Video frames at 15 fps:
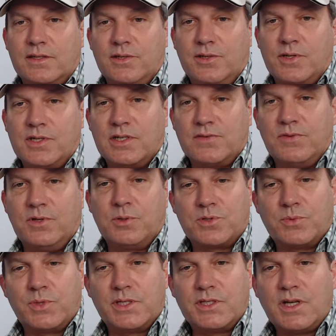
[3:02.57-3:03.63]
36 volts
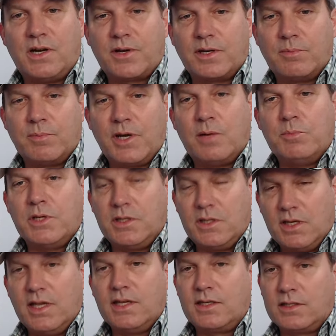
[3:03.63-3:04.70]
are we talking about? But
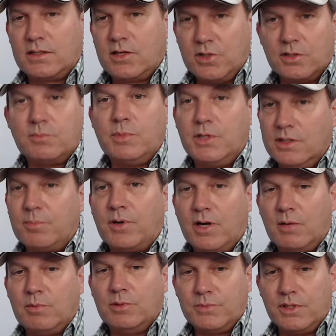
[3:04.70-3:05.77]
it could be the
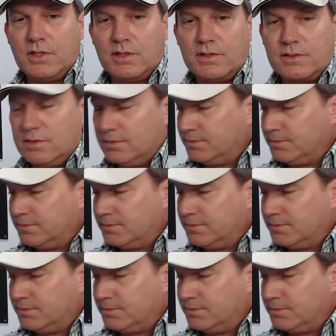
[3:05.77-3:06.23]
problem, yes.